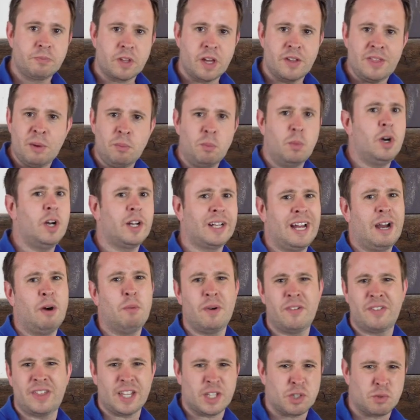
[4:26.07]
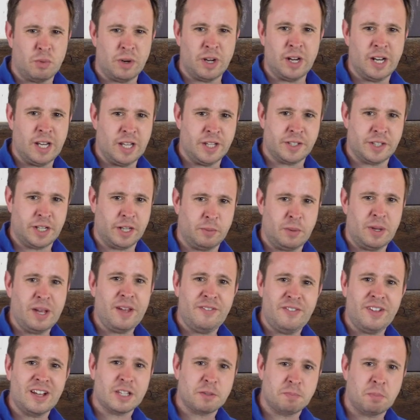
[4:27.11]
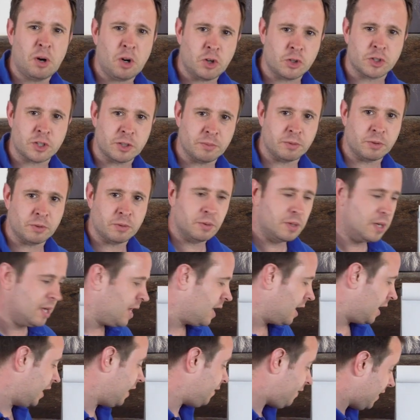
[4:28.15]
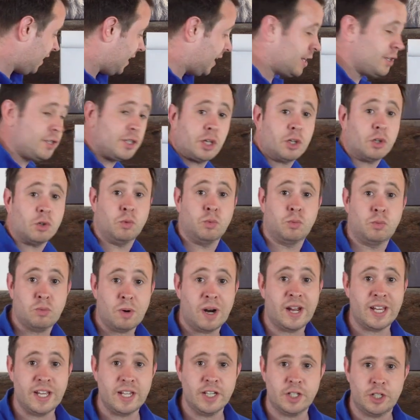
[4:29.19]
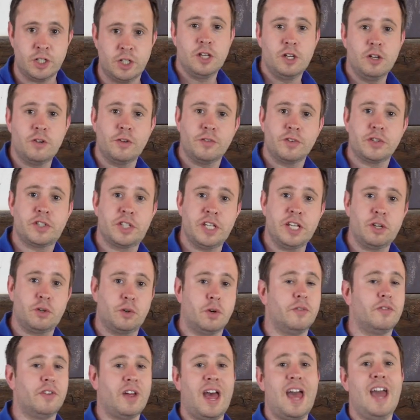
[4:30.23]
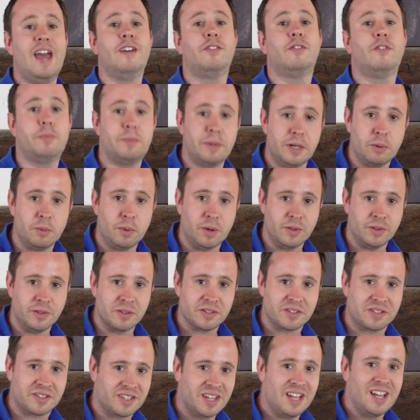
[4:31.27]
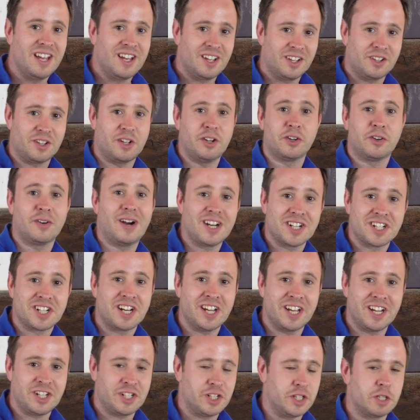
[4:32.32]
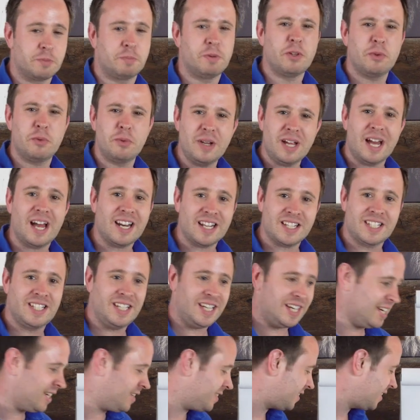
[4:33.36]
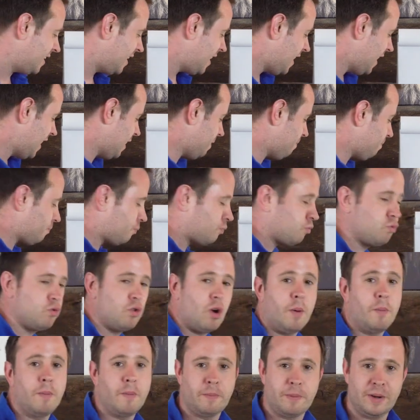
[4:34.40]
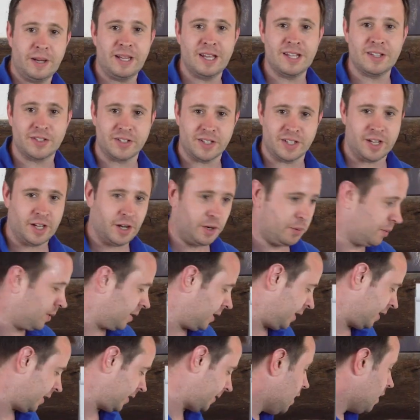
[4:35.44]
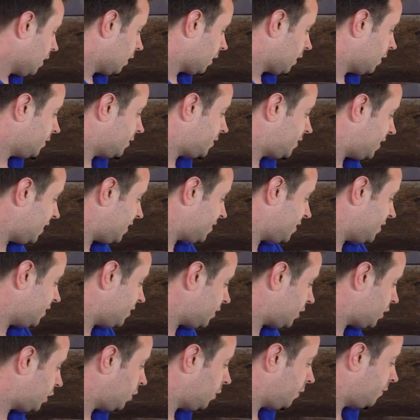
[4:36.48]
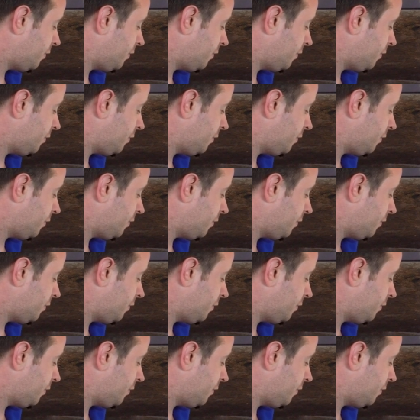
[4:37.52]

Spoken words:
And then work out whether that's realistic, if that's possible. And if it is, great, you've got the secret that everybody wants. Congratulations. But the reality is, it probably isn't going to work. Consistent to your